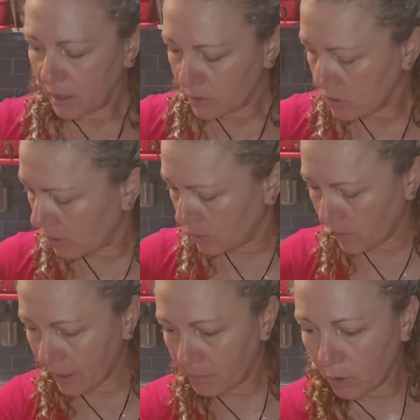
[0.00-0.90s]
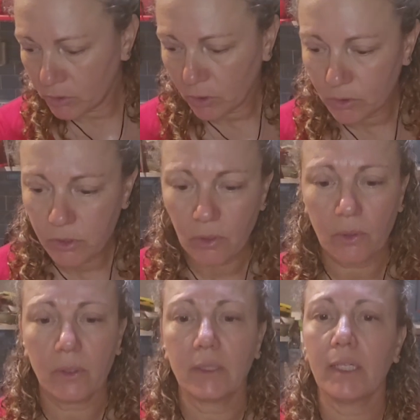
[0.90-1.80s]
So I bought
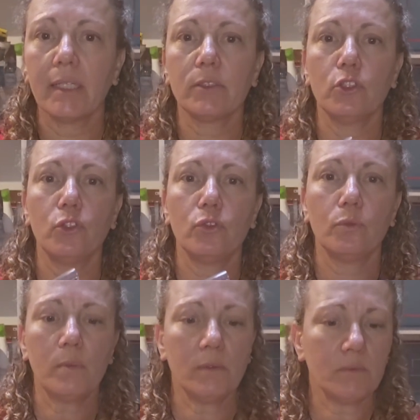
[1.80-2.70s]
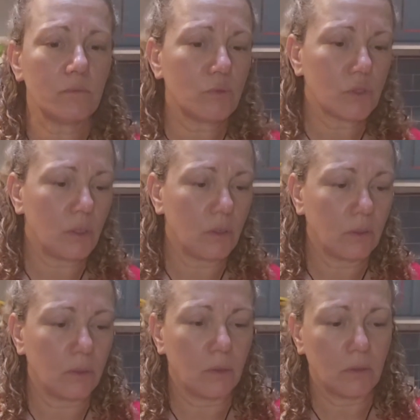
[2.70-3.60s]
also a tube.
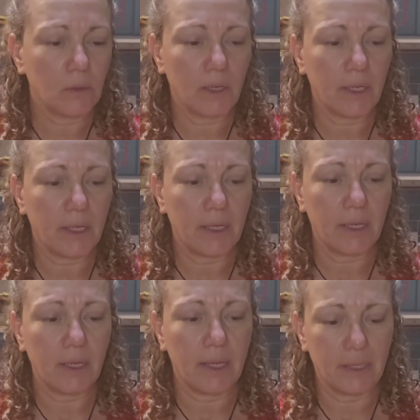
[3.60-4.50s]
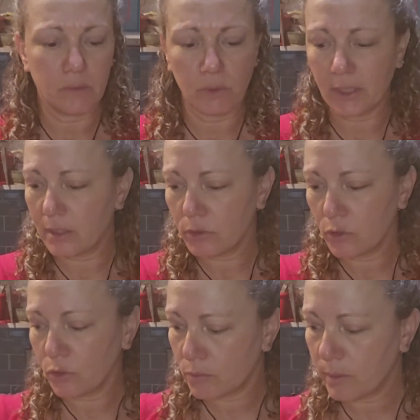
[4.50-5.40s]
So and with the
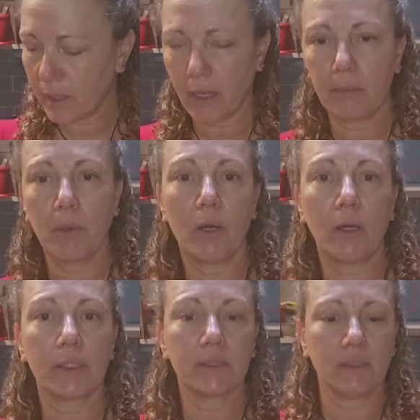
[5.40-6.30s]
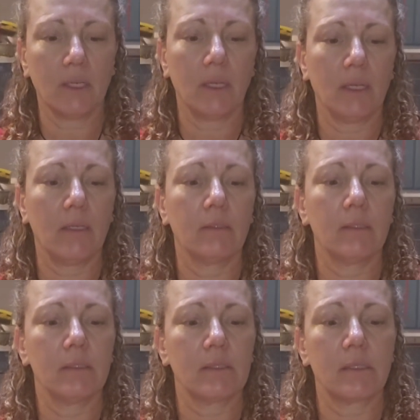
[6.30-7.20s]
tube I bought
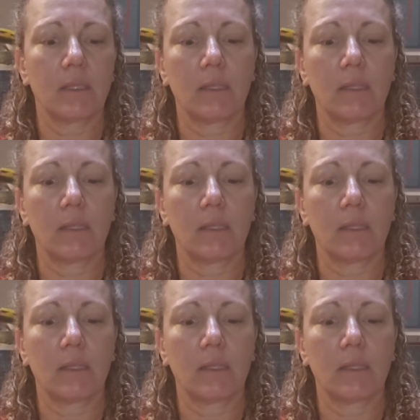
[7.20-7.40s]
this